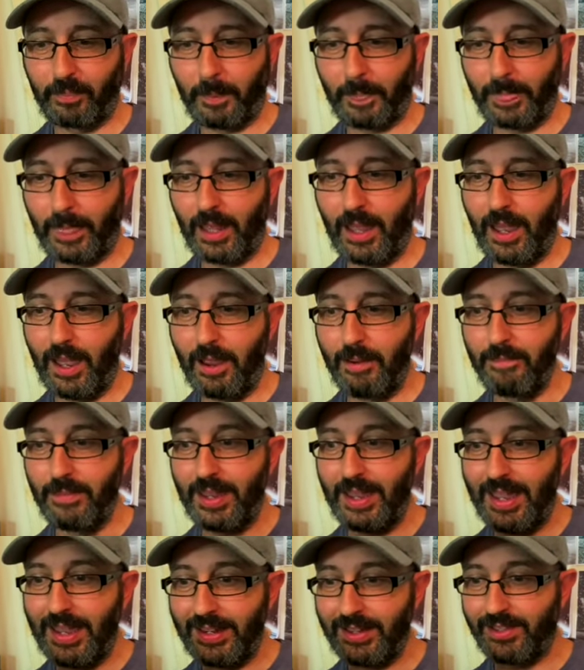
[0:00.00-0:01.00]

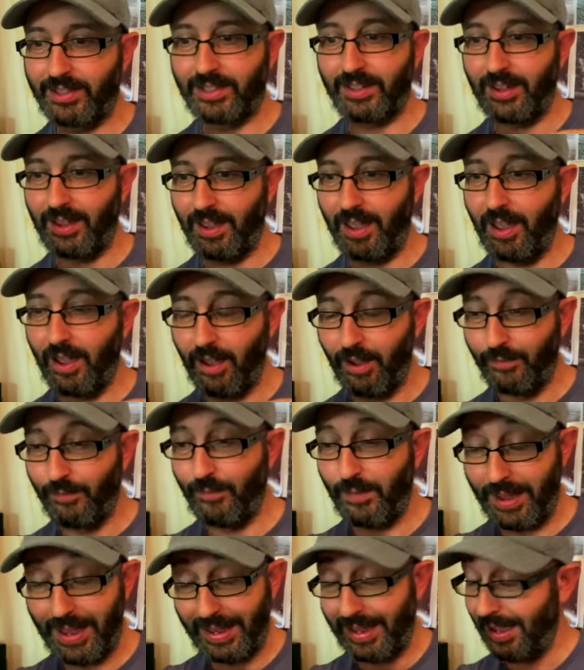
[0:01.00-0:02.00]
it's
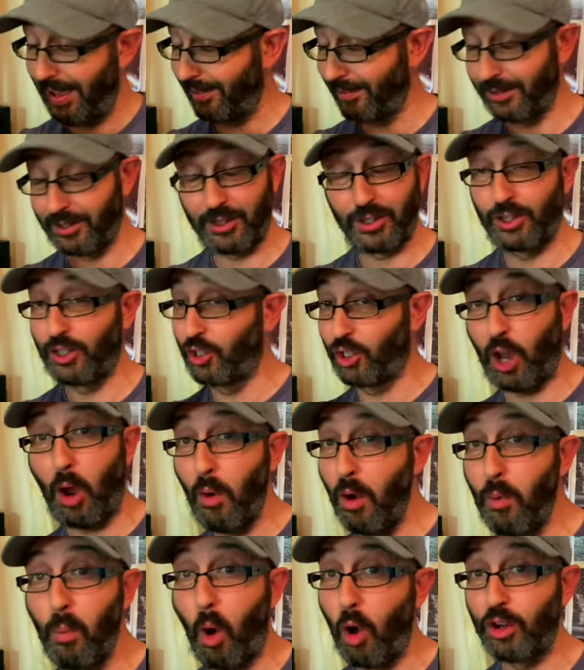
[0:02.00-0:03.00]
go
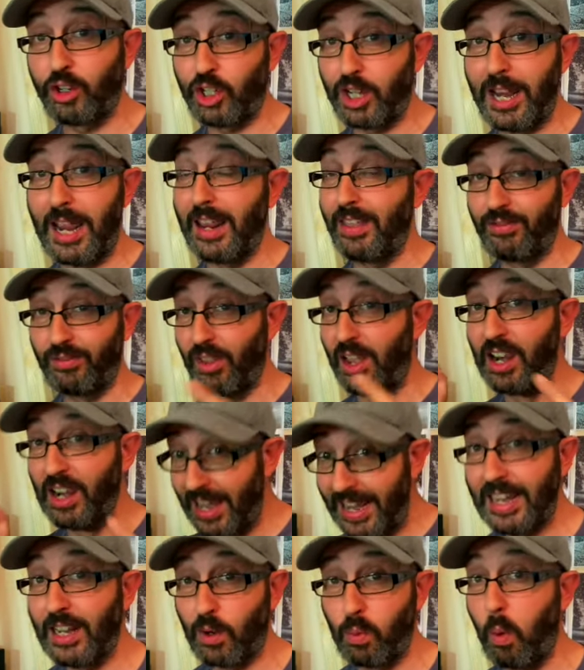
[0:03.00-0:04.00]
and watch it. The
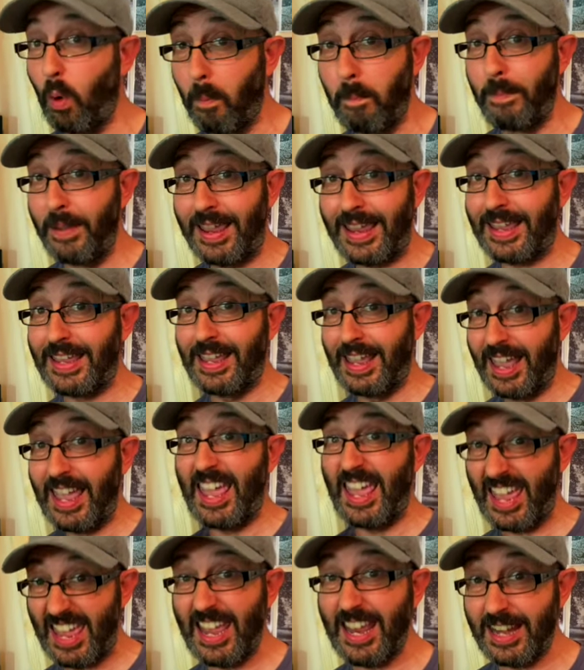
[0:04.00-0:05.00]
link will be
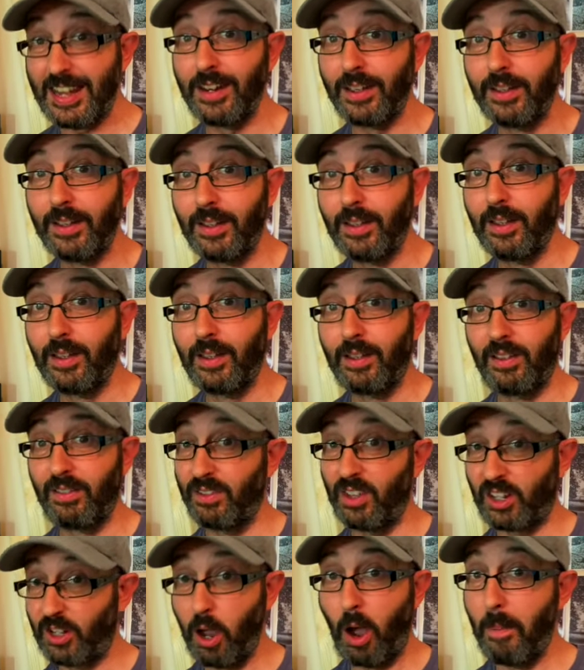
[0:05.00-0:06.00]
in
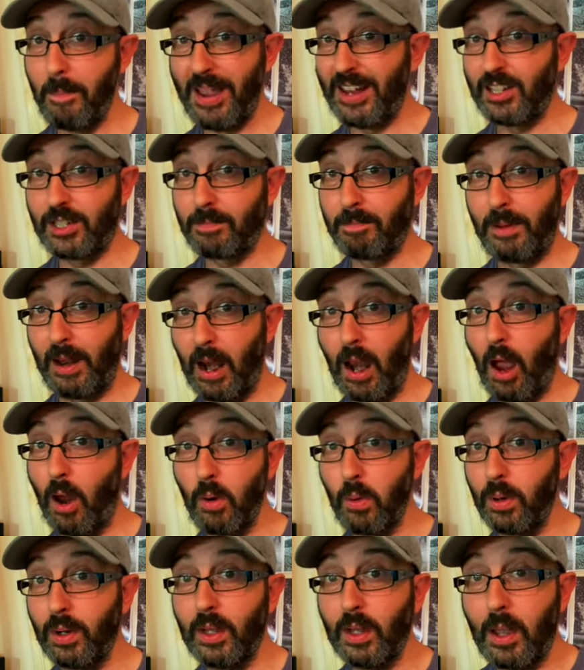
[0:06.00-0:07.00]
the comments
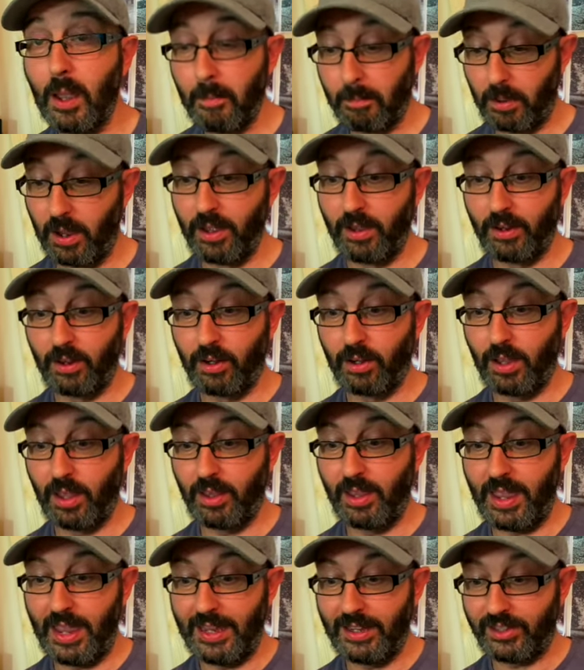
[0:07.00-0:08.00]
below, but
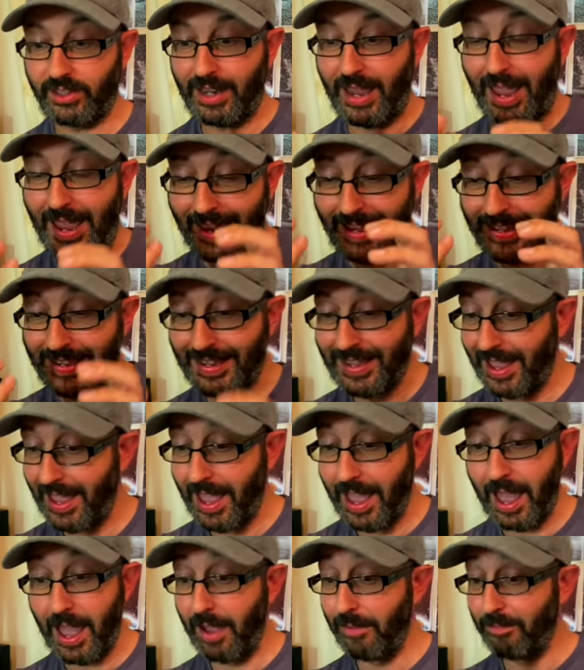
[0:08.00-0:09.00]
it's a
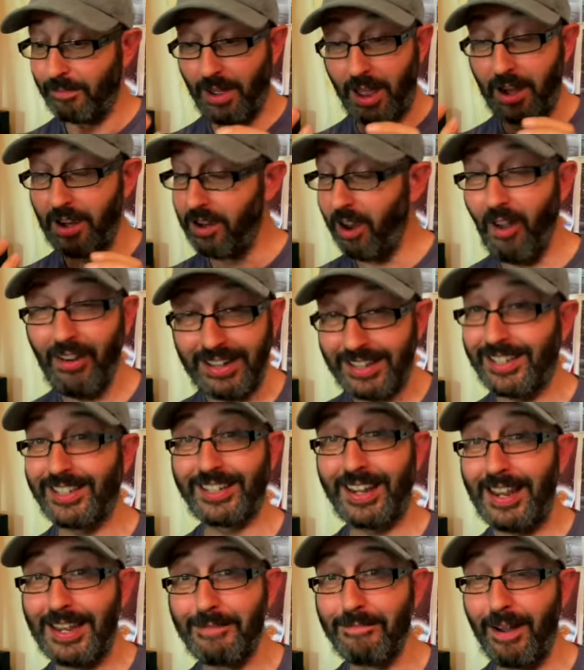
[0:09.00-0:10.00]

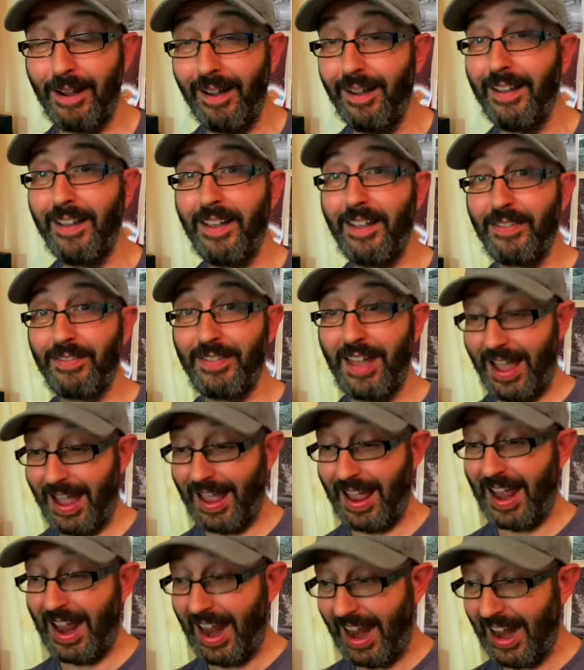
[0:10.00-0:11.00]
lightsaber
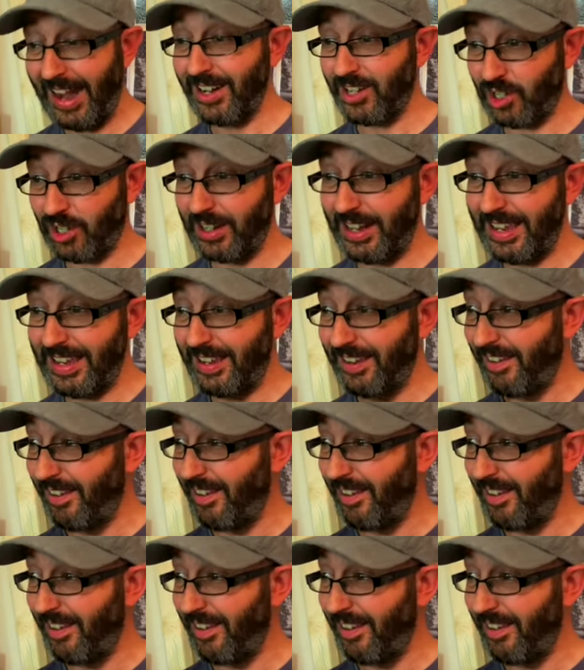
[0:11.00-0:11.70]
that actually